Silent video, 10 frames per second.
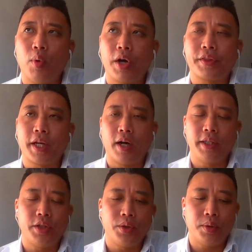of work that i
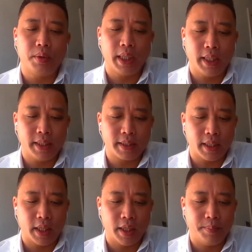do is
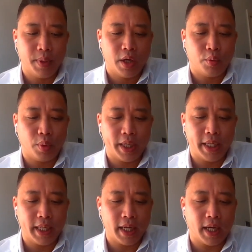um,
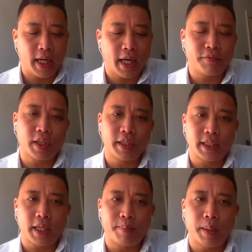we have to
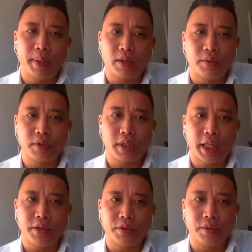undertake public
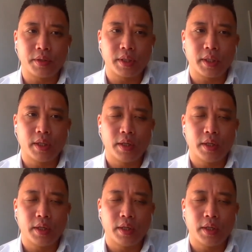consultations